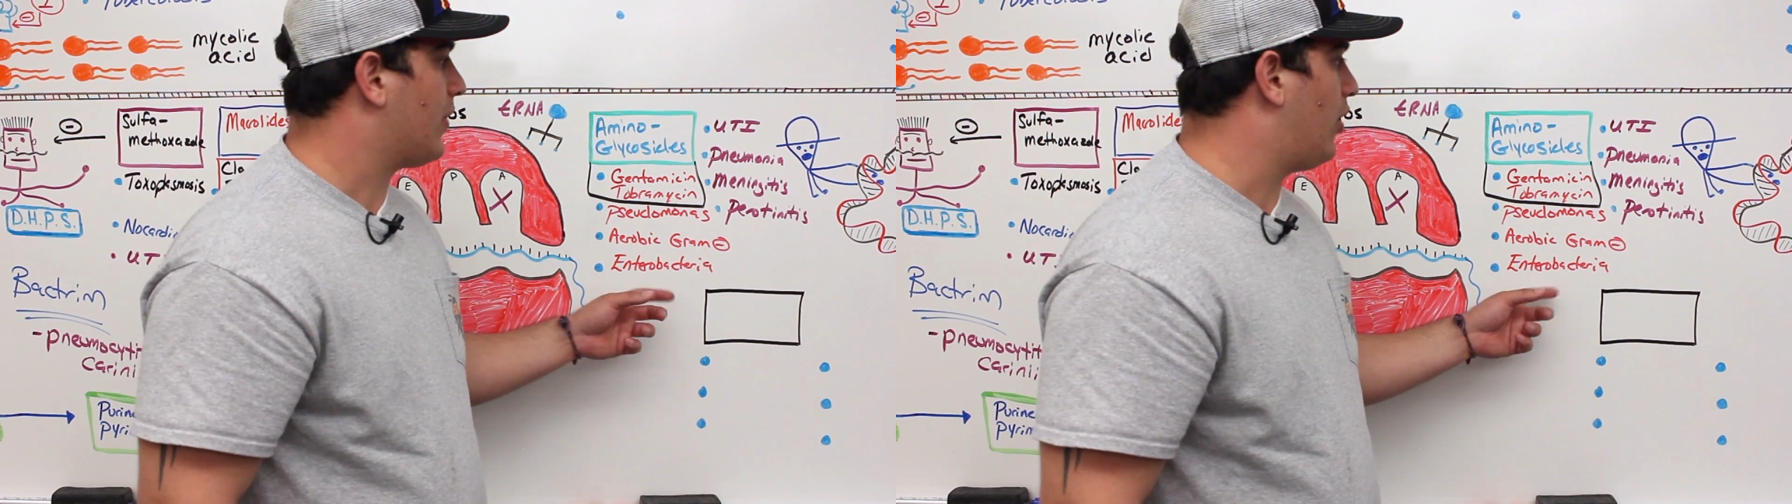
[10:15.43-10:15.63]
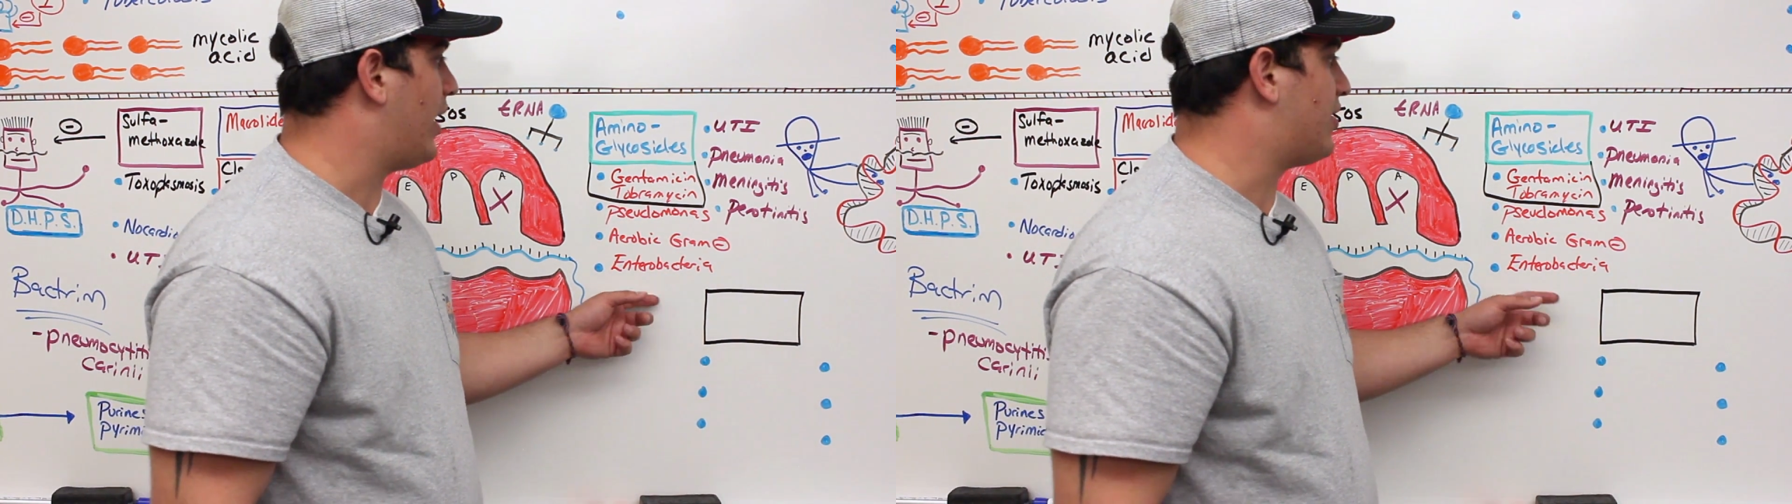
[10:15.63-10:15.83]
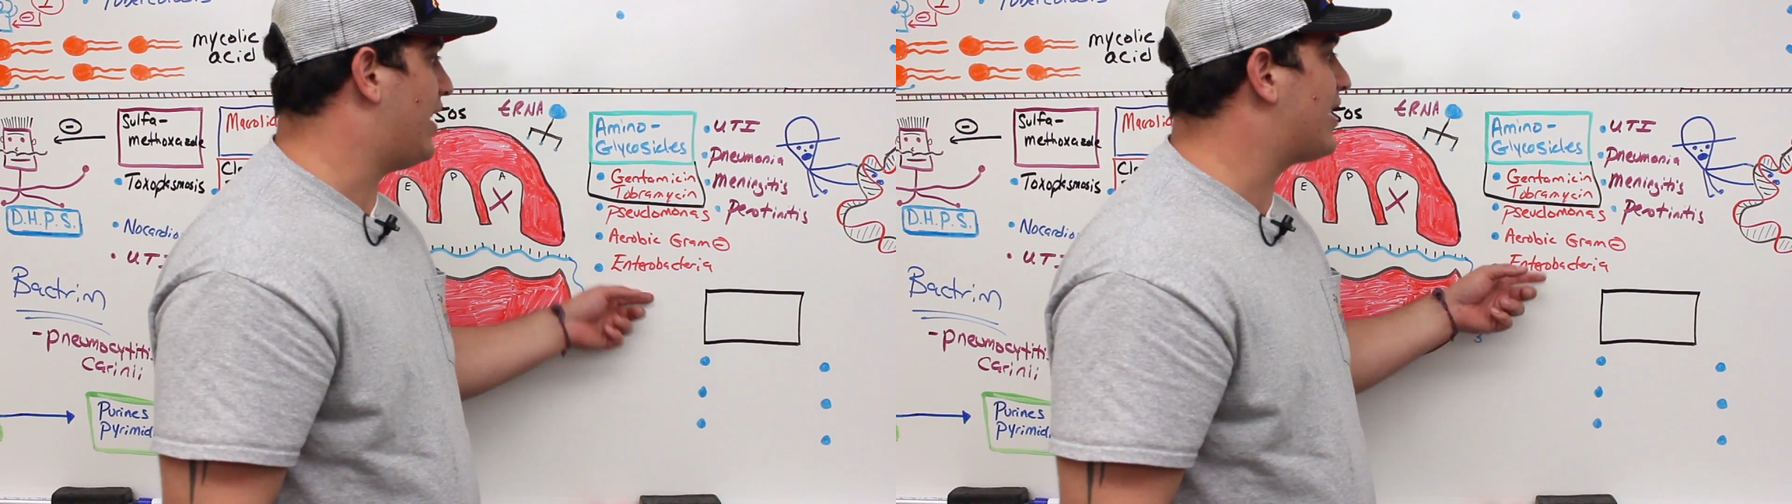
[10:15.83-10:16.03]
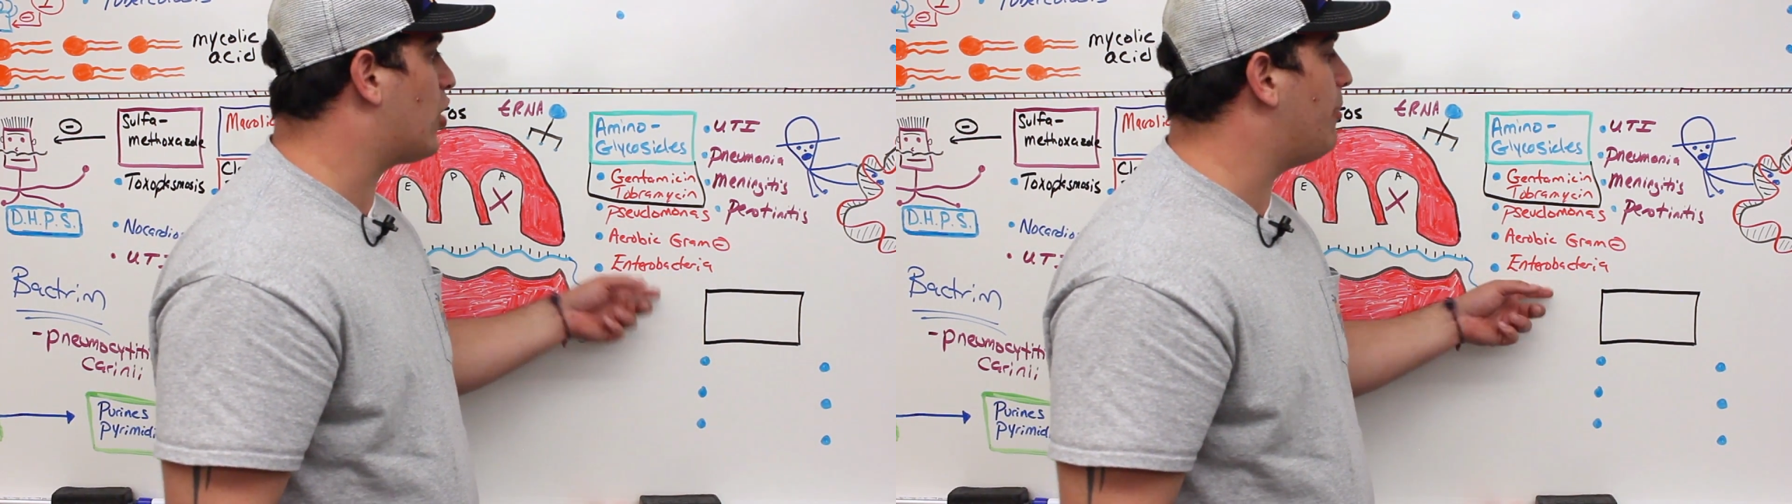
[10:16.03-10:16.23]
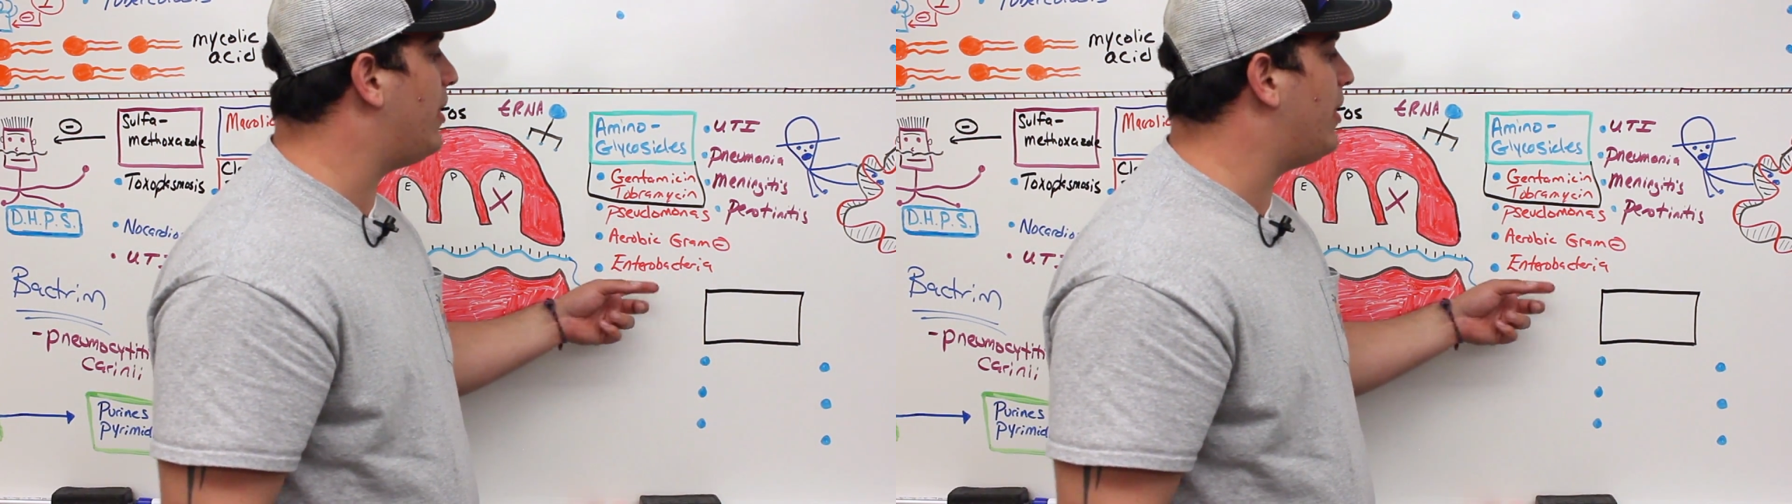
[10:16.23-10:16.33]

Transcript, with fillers: Okay, so that's our